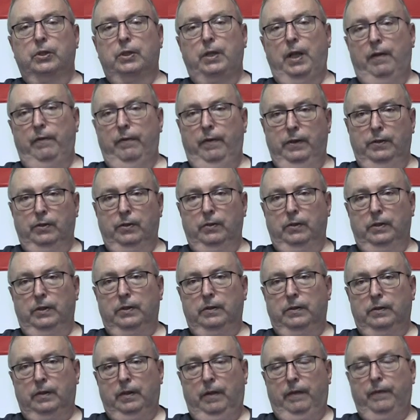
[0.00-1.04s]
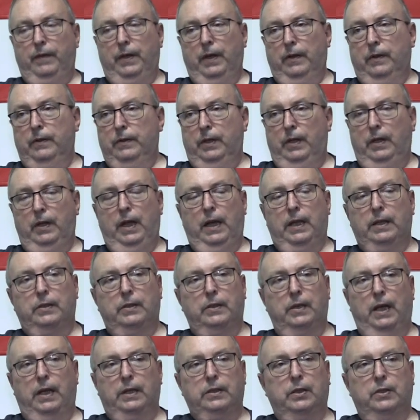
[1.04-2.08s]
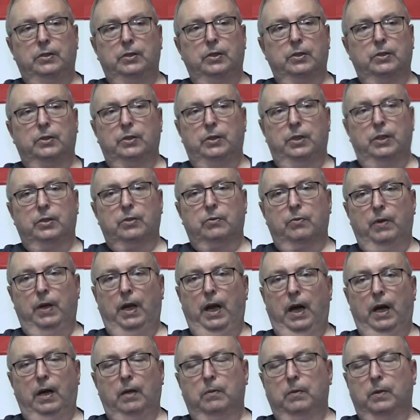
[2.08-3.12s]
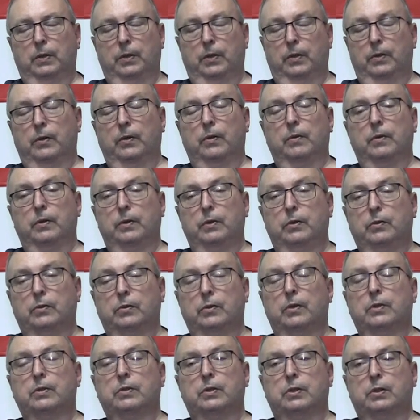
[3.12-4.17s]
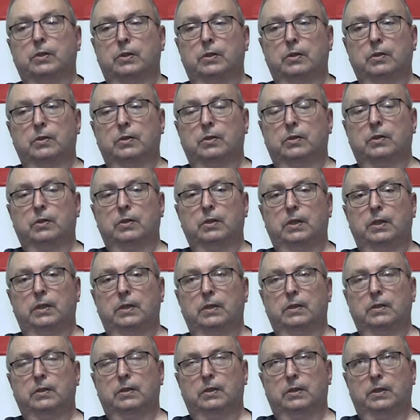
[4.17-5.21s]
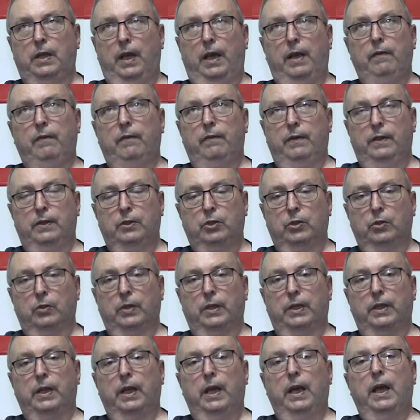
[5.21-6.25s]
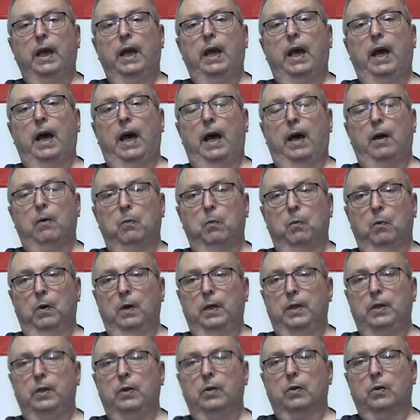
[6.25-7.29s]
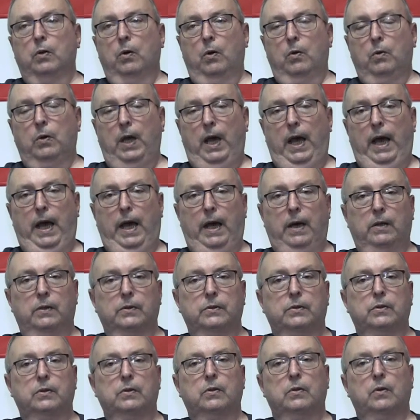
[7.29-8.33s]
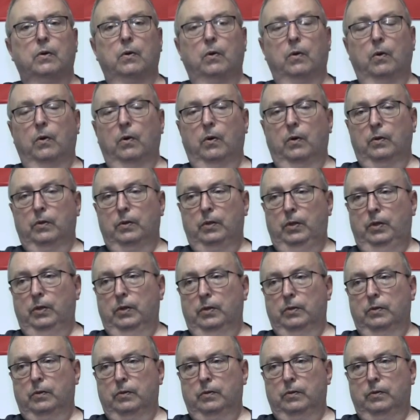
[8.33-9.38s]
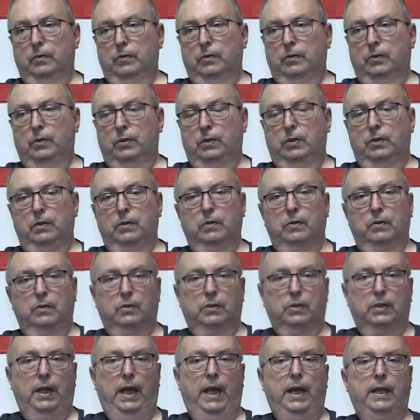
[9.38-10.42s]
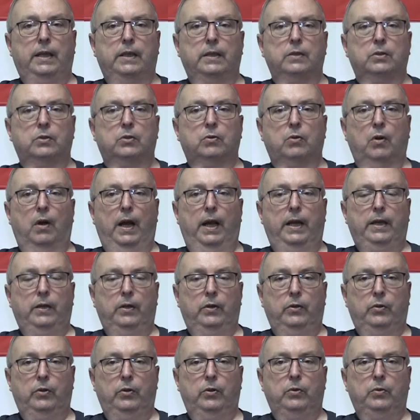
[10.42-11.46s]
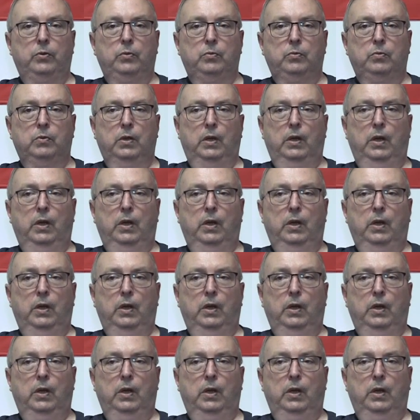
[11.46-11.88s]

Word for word: stay vigilant. I'm telling you not, not to just disregard what they're doing. You should s- stay vigilant on what your locales or your s- state is trying to do